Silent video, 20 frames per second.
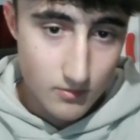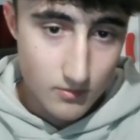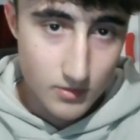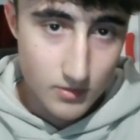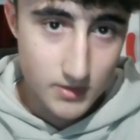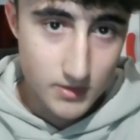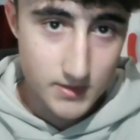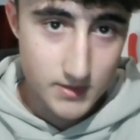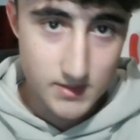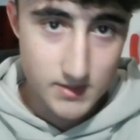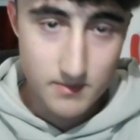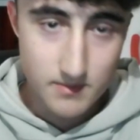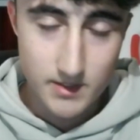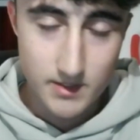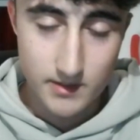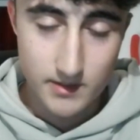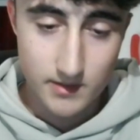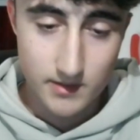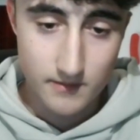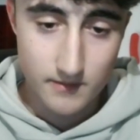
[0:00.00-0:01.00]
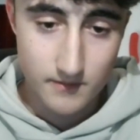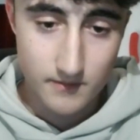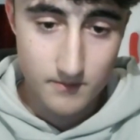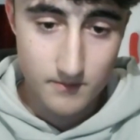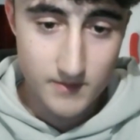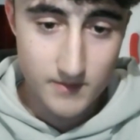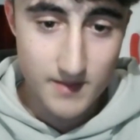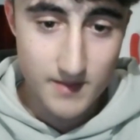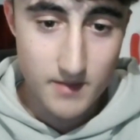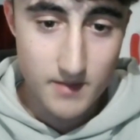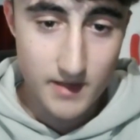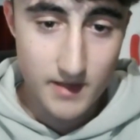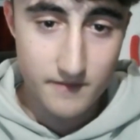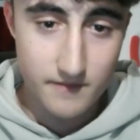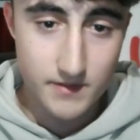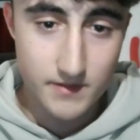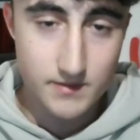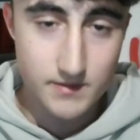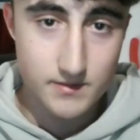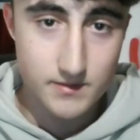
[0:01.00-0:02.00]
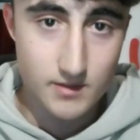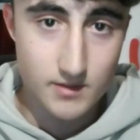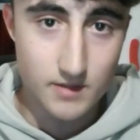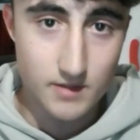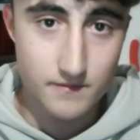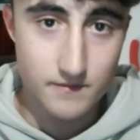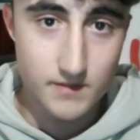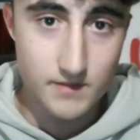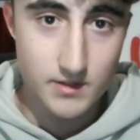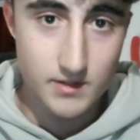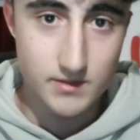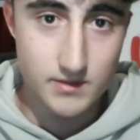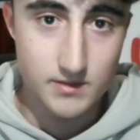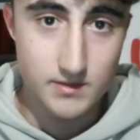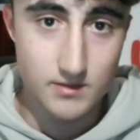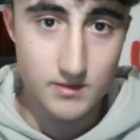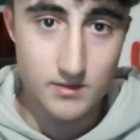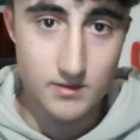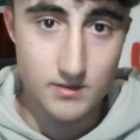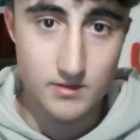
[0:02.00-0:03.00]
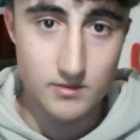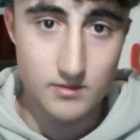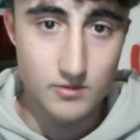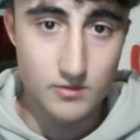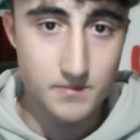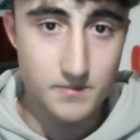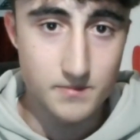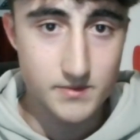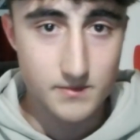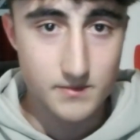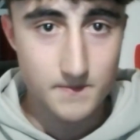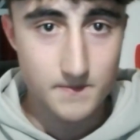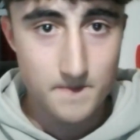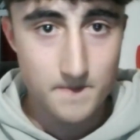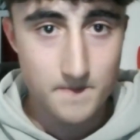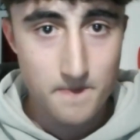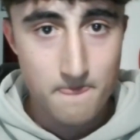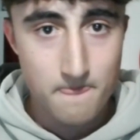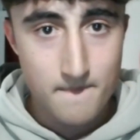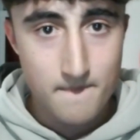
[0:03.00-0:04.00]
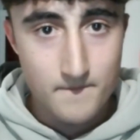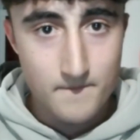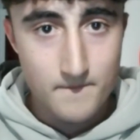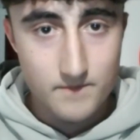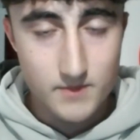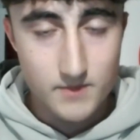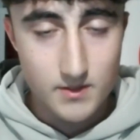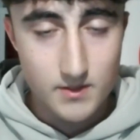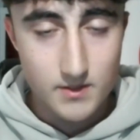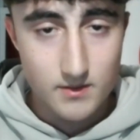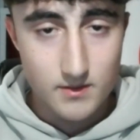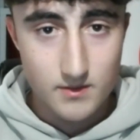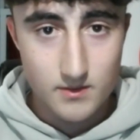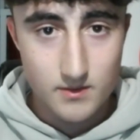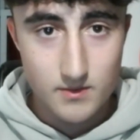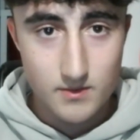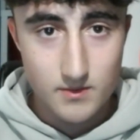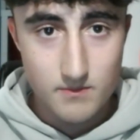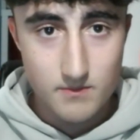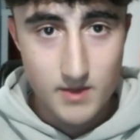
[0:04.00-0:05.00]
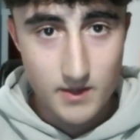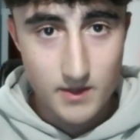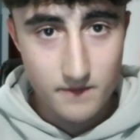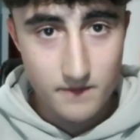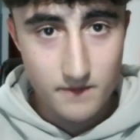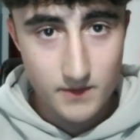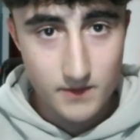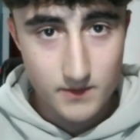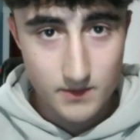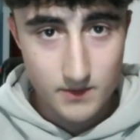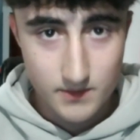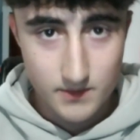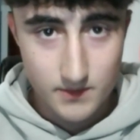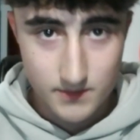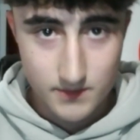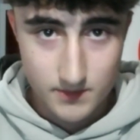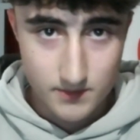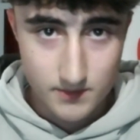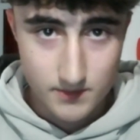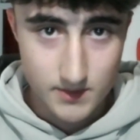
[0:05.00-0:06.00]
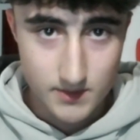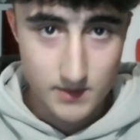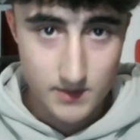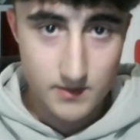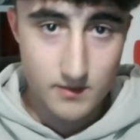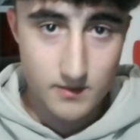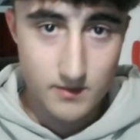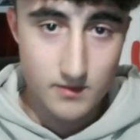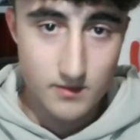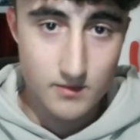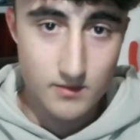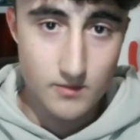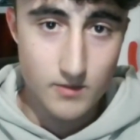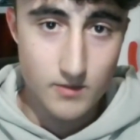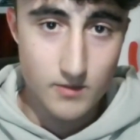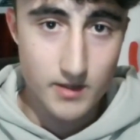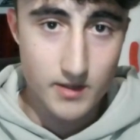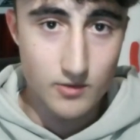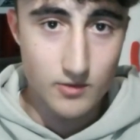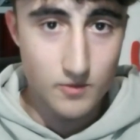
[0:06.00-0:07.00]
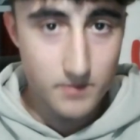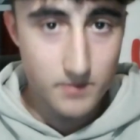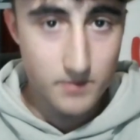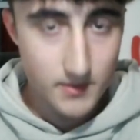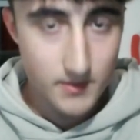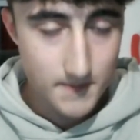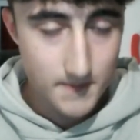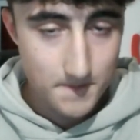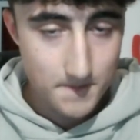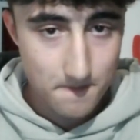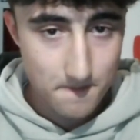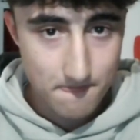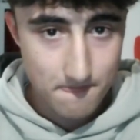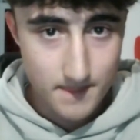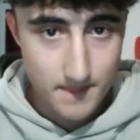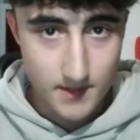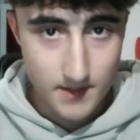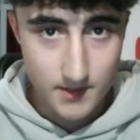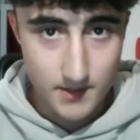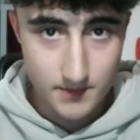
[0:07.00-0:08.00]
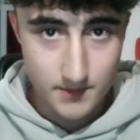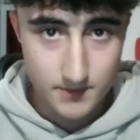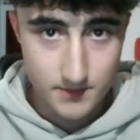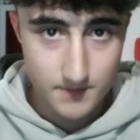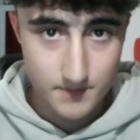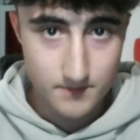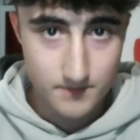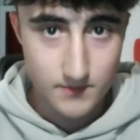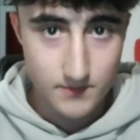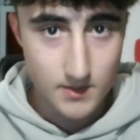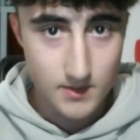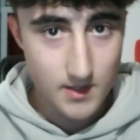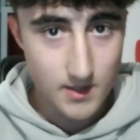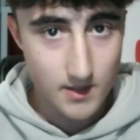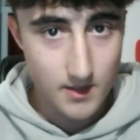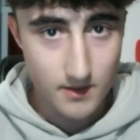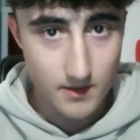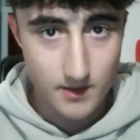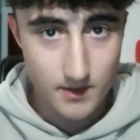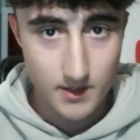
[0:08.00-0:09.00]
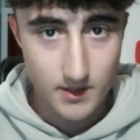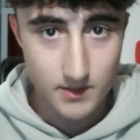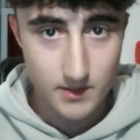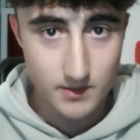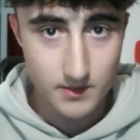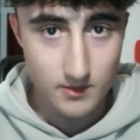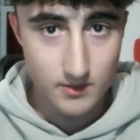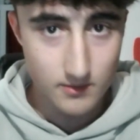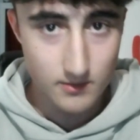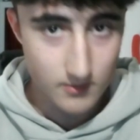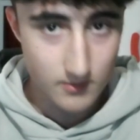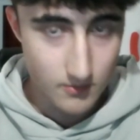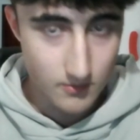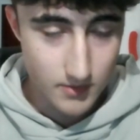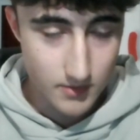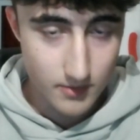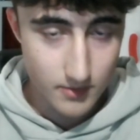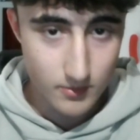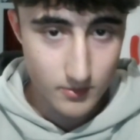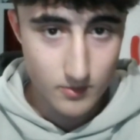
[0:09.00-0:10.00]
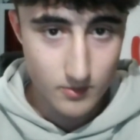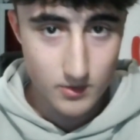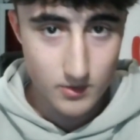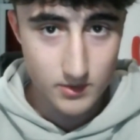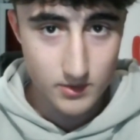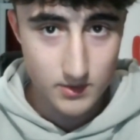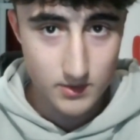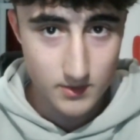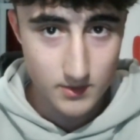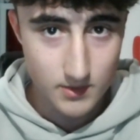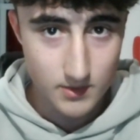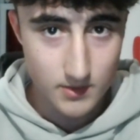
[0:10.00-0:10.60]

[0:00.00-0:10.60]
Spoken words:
What is the benefits of these loops? The benefit is that the while loop is ideal when we want